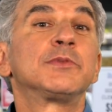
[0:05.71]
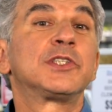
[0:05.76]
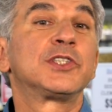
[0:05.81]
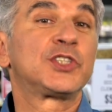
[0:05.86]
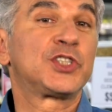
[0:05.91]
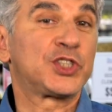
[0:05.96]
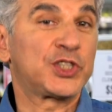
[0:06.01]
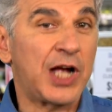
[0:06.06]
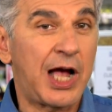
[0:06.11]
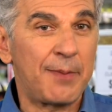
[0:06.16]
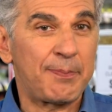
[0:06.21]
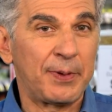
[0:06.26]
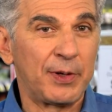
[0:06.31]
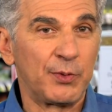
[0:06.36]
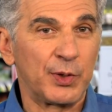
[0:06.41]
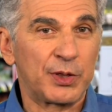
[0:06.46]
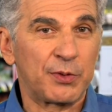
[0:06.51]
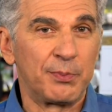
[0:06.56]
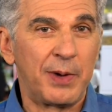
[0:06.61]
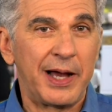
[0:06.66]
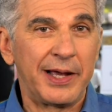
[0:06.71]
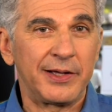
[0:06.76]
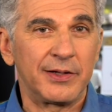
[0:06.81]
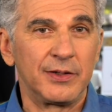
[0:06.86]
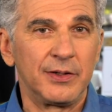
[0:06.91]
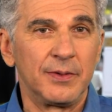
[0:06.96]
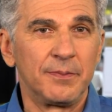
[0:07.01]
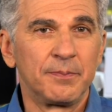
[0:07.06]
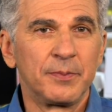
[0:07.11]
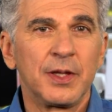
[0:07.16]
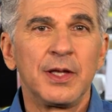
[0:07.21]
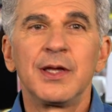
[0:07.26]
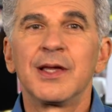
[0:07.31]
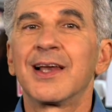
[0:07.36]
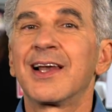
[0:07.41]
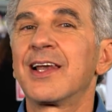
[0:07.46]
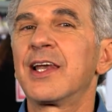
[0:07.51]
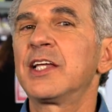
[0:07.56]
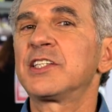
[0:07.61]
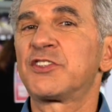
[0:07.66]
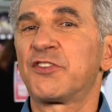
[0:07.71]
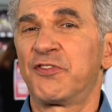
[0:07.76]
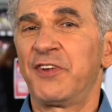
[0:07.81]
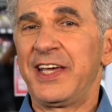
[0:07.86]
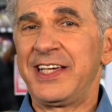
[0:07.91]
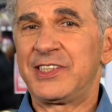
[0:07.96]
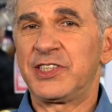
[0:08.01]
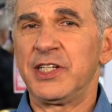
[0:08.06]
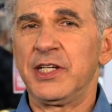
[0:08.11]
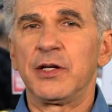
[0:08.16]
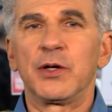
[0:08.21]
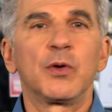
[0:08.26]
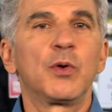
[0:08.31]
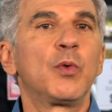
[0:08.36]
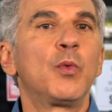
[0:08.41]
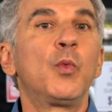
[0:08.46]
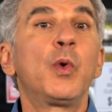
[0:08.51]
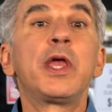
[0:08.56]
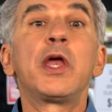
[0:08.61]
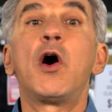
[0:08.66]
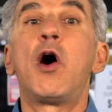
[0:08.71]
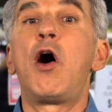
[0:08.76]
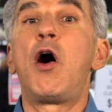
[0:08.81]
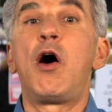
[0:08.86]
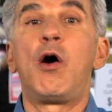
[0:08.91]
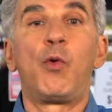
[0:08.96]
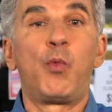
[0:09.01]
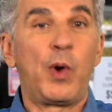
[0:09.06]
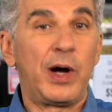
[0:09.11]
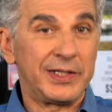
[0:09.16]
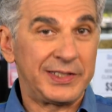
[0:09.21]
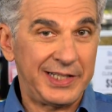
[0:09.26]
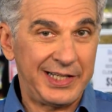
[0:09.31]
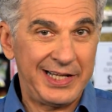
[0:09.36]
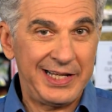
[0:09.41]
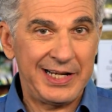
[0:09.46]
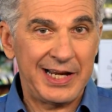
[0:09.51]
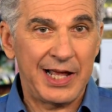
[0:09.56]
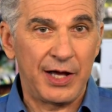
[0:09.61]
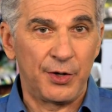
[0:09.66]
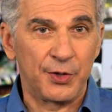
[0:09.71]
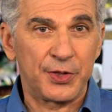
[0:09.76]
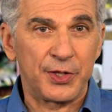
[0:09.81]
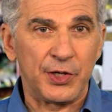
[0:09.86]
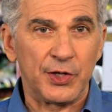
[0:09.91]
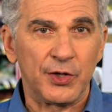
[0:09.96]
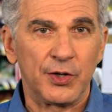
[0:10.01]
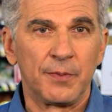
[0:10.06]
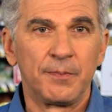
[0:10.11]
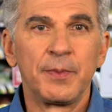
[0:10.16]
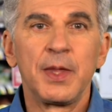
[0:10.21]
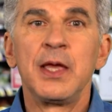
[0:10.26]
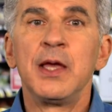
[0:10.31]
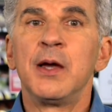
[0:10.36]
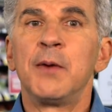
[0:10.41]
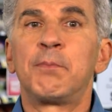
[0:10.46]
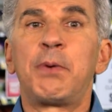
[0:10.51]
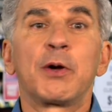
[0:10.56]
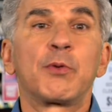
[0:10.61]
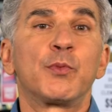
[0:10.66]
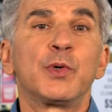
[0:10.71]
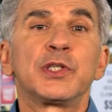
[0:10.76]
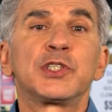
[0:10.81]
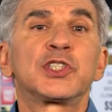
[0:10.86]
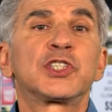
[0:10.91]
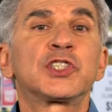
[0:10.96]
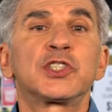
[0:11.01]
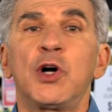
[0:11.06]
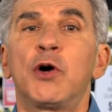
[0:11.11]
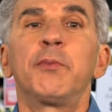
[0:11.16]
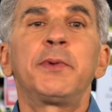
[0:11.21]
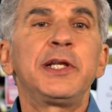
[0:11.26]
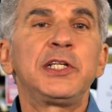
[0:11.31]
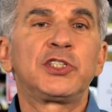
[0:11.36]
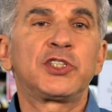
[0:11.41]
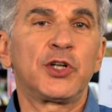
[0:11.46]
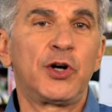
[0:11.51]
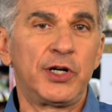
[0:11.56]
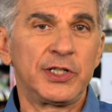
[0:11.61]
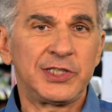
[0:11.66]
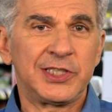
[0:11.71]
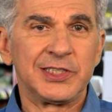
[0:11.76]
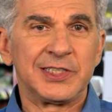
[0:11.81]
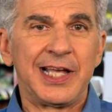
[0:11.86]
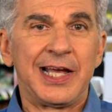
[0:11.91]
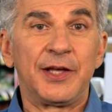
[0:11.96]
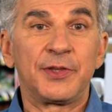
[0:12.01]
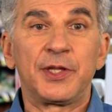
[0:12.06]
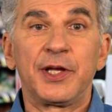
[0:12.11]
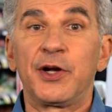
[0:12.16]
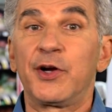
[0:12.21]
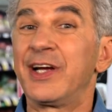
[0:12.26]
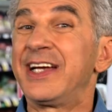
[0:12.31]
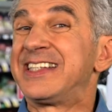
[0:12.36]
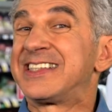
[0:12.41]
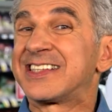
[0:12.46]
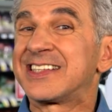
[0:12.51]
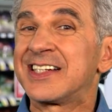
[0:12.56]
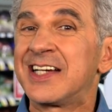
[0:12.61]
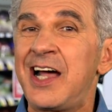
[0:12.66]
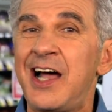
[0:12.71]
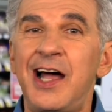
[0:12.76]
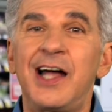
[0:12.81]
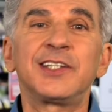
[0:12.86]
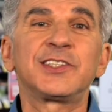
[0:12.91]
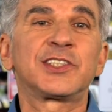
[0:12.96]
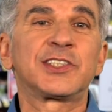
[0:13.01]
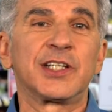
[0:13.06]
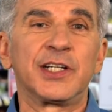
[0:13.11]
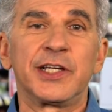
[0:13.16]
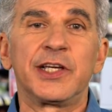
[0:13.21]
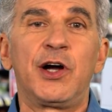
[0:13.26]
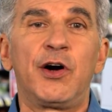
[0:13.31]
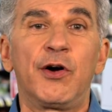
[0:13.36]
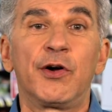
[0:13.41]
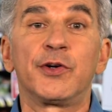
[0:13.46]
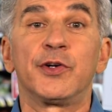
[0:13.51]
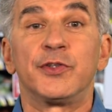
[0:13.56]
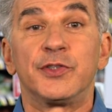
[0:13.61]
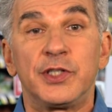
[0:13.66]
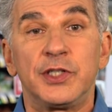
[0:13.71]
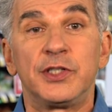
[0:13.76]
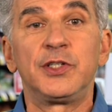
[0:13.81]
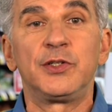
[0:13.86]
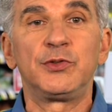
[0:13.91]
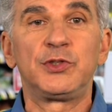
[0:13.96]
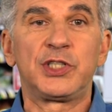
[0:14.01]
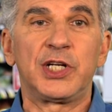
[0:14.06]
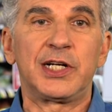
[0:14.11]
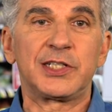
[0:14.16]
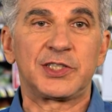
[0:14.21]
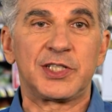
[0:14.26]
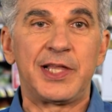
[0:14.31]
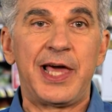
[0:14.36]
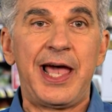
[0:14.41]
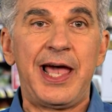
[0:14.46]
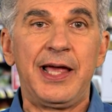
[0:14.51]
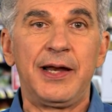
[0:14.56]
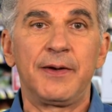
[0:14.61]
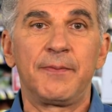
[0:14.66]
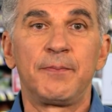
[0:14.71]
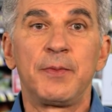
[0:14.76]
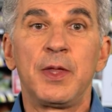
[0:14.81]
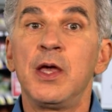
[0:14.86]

to Shopping with Michael. Let's face it, we all want to eat healthier. But with so many choices out there, it's constantly harder to do just that.